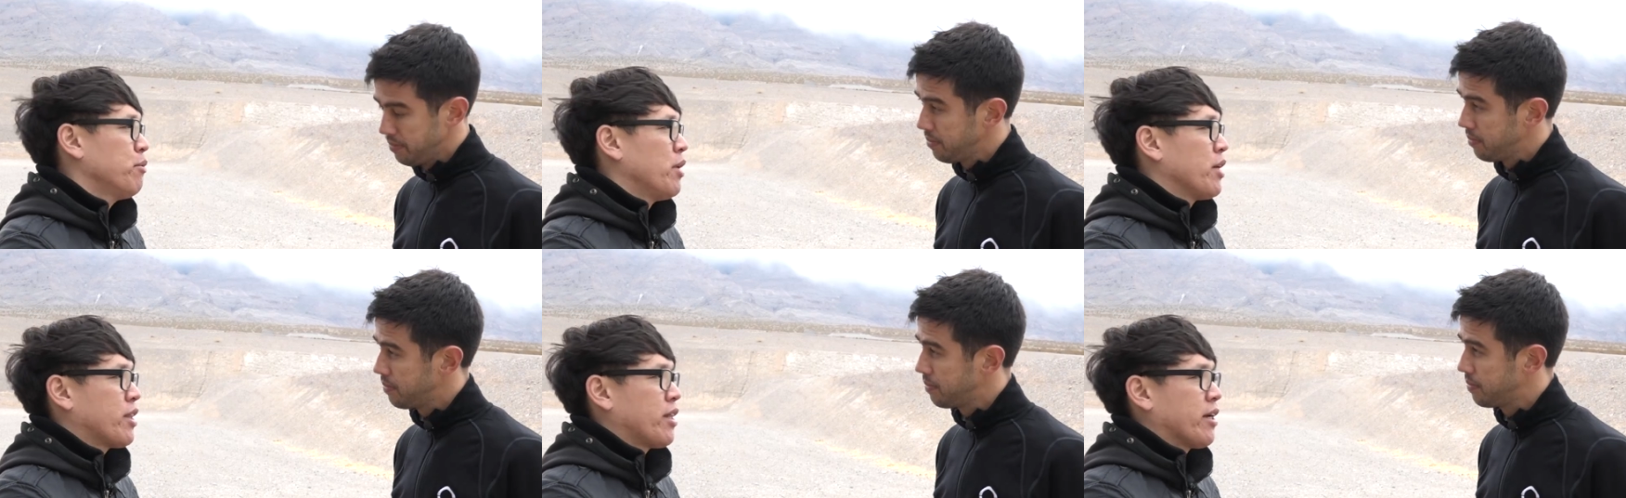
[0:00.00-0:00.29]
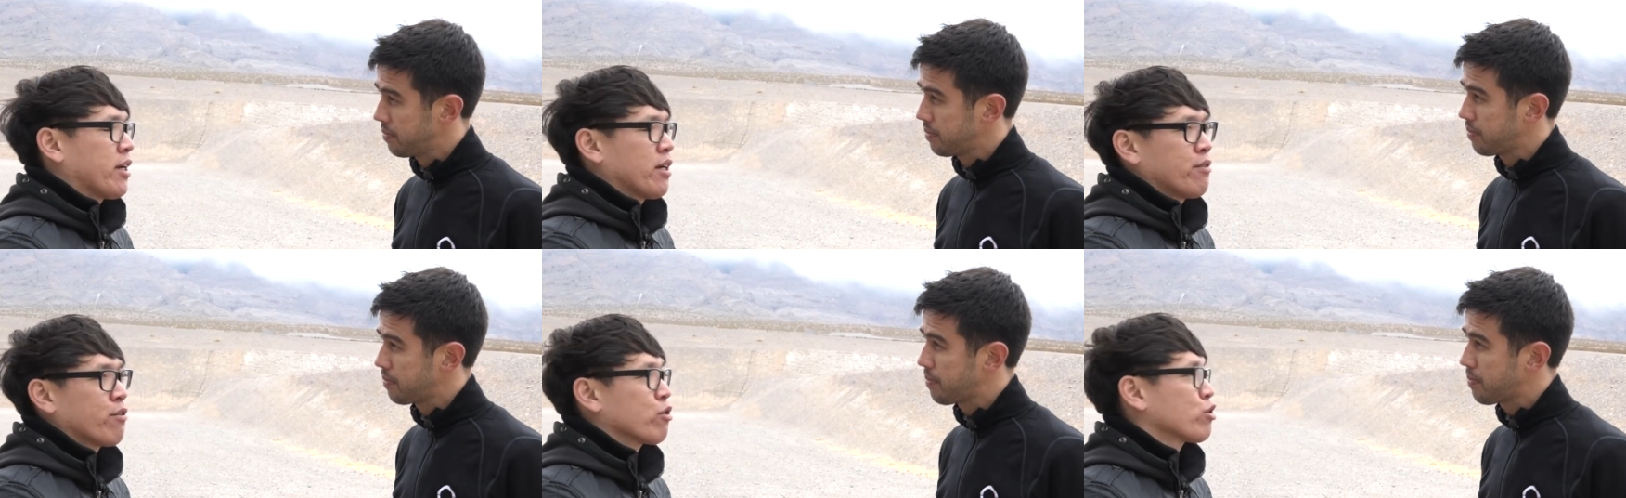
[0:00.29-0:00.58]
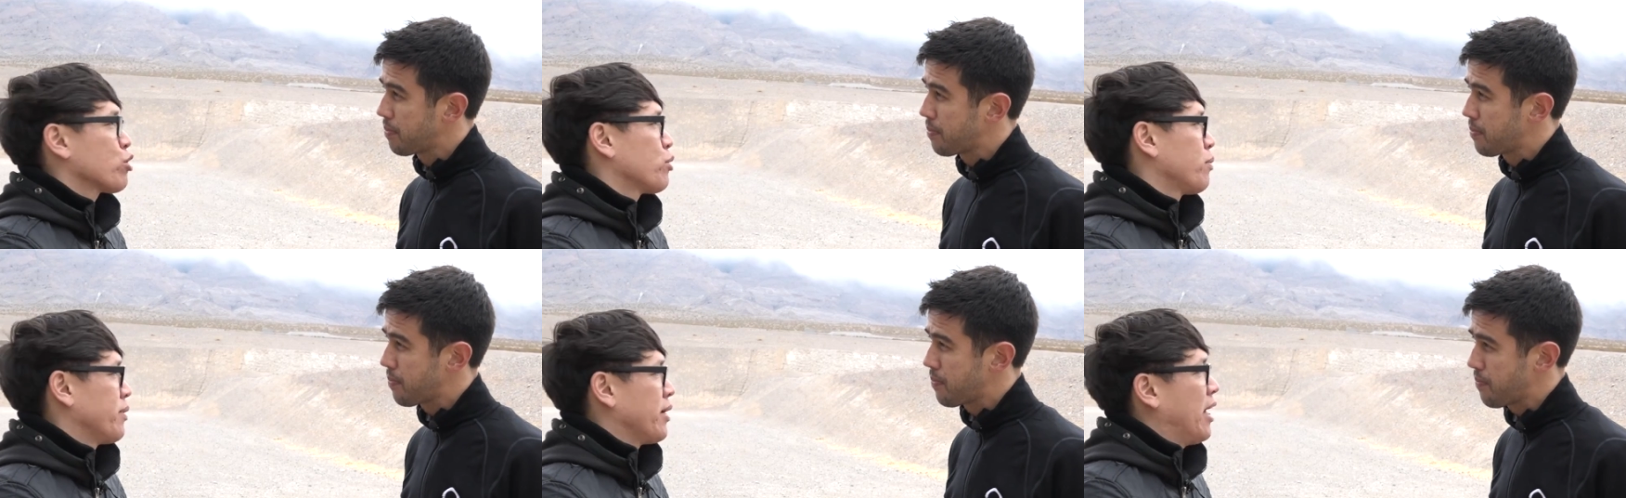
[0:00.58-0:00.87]
Speaker 1: with like a
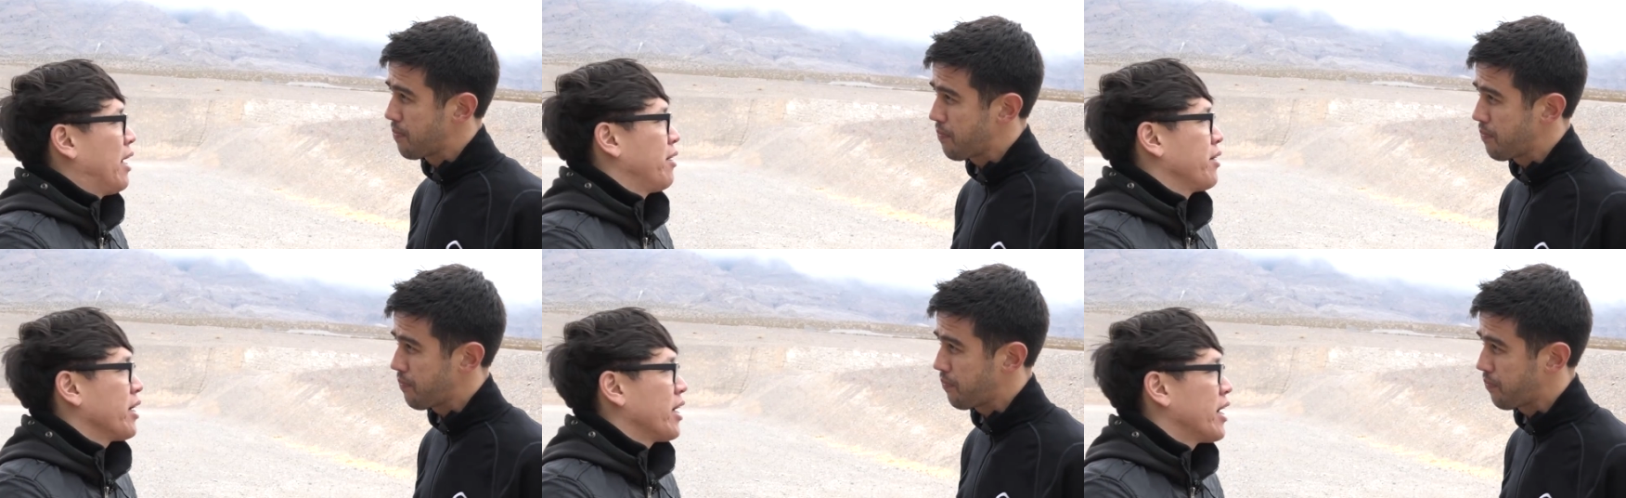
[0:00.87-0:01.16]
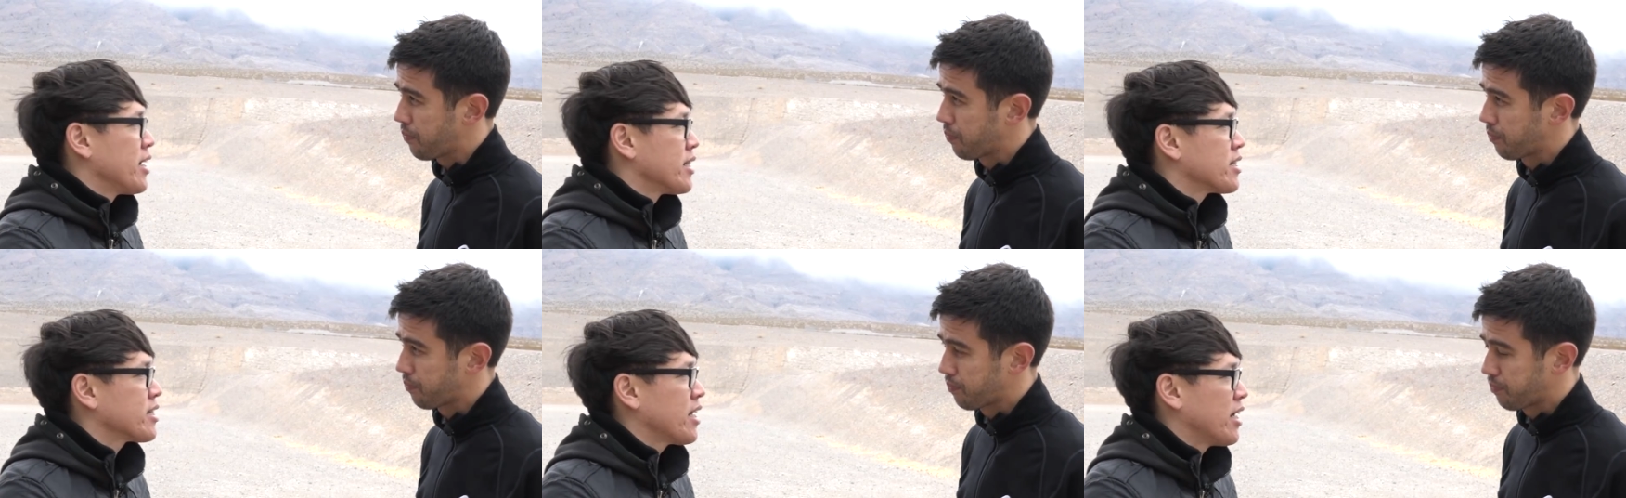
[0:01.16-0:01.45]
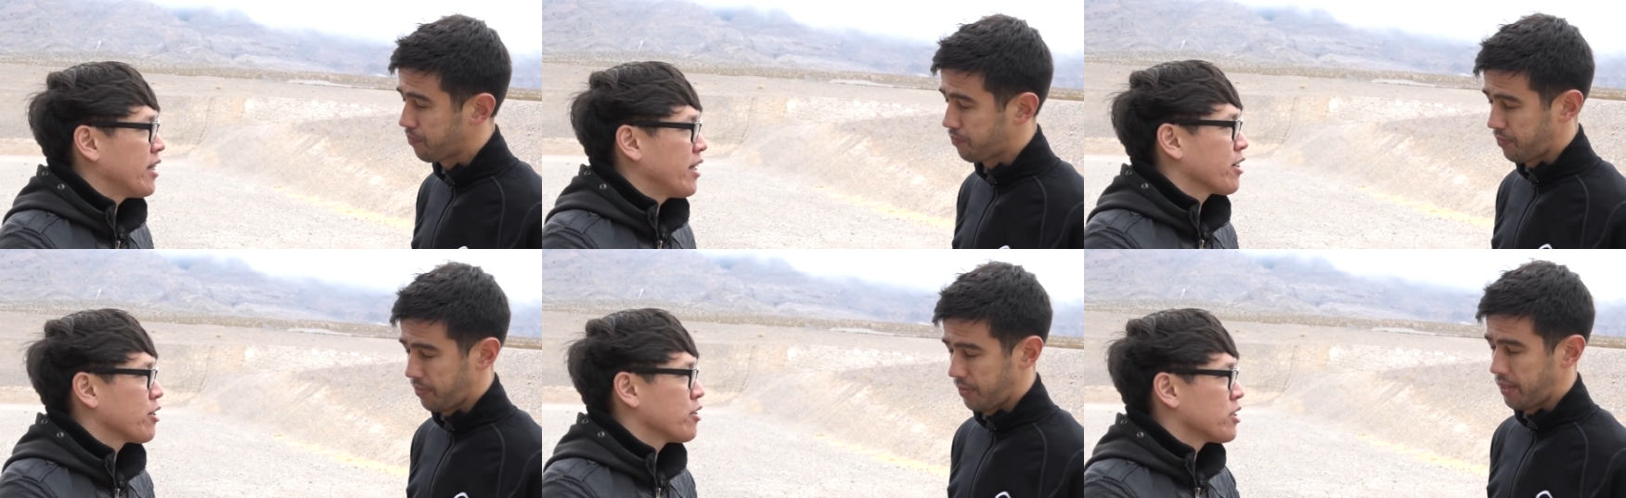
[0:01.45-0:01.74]
virtual reality
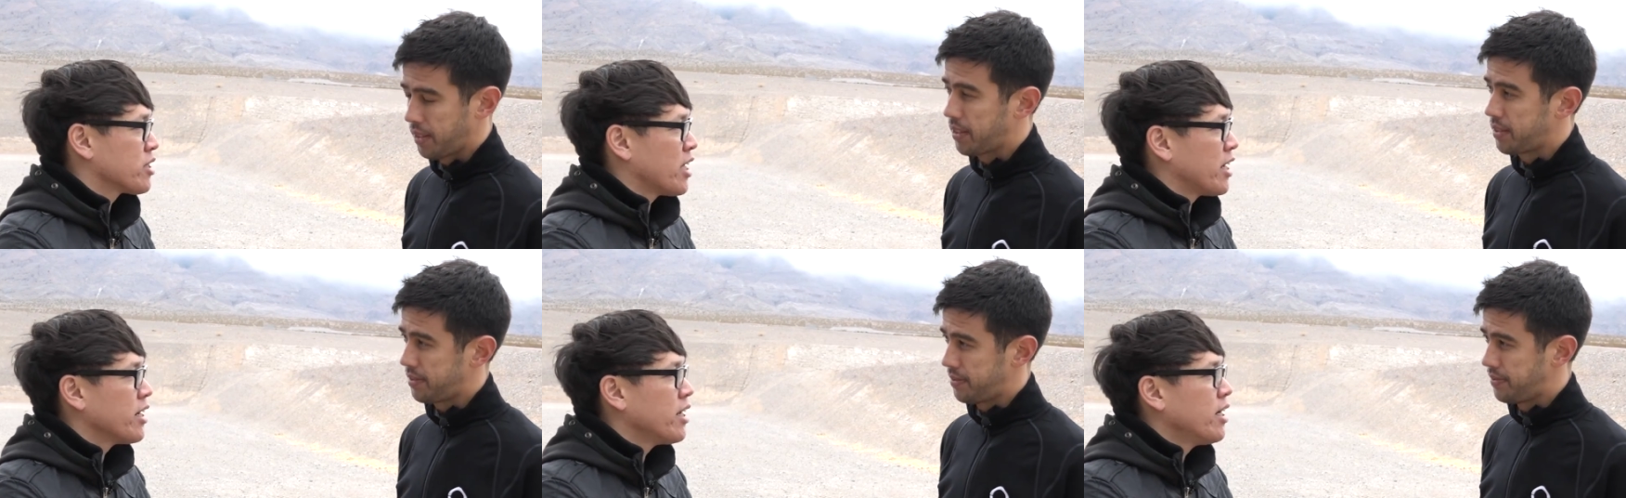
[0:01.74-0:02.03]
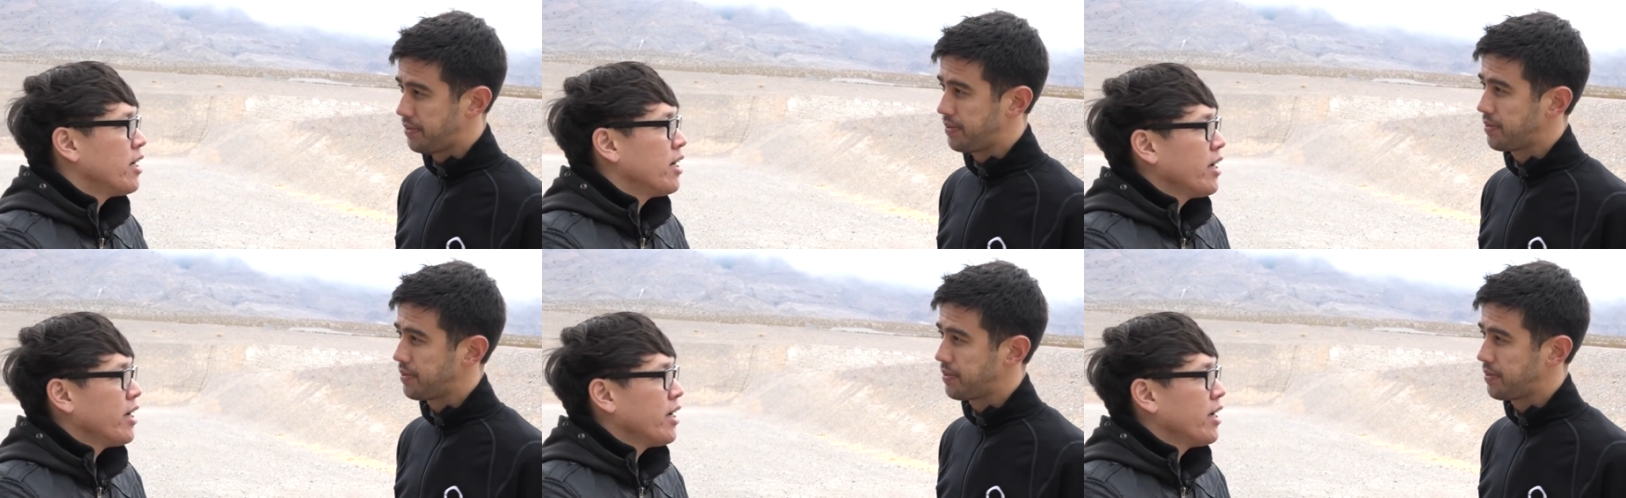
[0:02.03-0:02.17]
headset. Like you said,